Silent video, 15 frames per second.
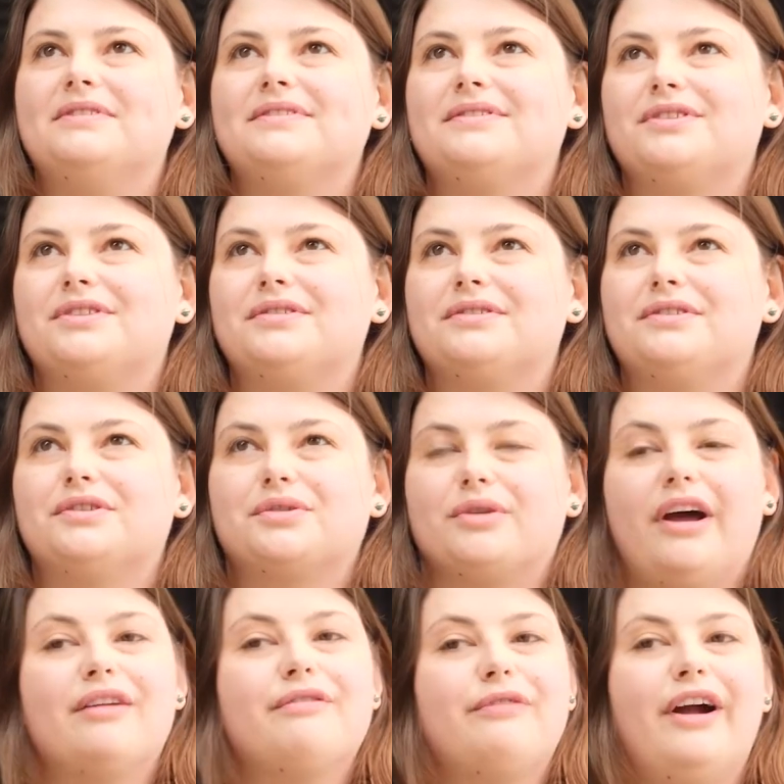is just to
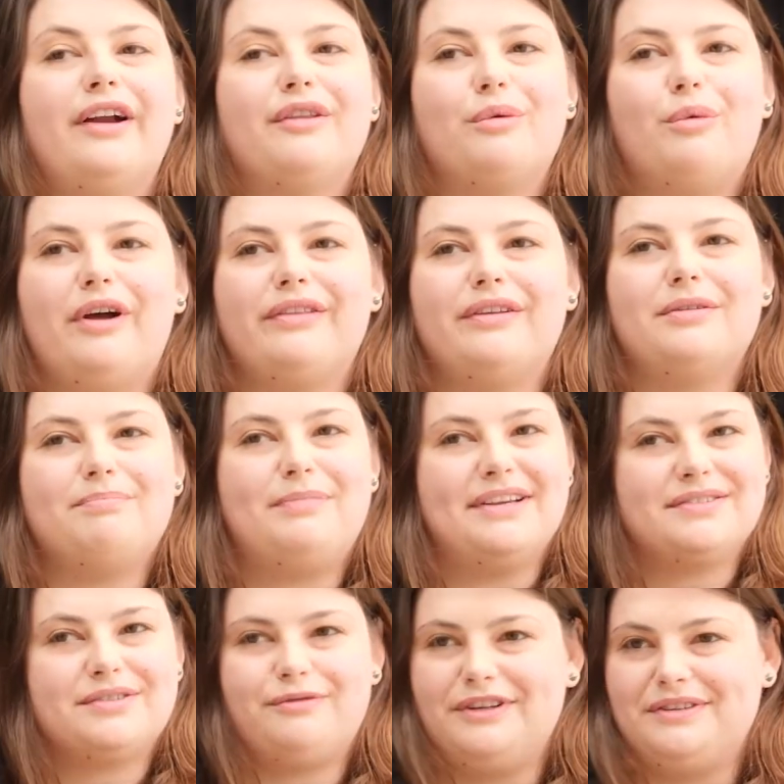try to find the one that
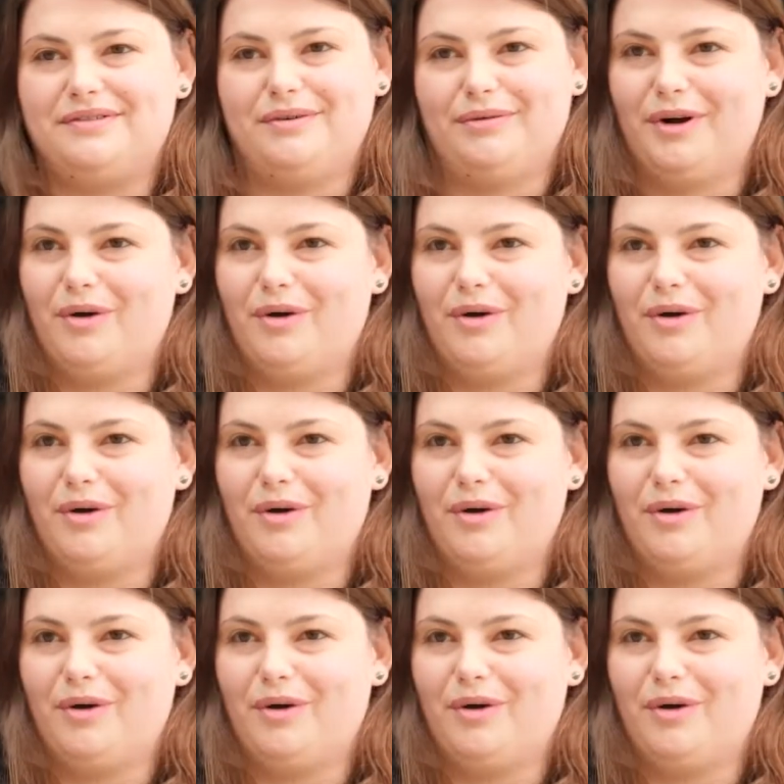best fits your